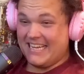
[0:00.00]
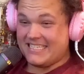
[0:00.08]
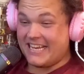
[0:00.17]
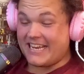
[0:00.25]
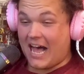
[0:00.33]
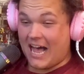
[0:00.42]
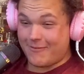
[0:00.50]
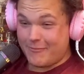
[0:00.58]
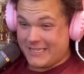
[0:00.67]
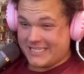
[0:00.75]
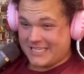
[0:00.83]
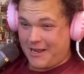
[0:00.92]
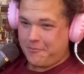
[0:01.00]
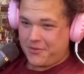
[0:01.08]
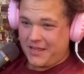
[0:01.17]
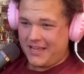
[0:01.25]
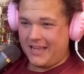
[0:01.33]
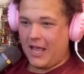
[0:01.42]
Did I miss
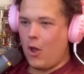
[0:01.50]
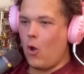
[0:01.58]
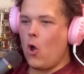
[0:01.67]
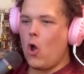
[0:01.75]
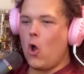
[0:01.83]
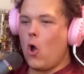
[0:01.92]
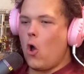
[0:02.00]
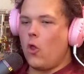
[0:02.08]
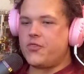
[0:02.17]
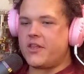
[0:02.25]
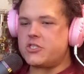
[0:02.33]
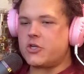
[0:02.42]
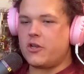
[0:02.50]
something? This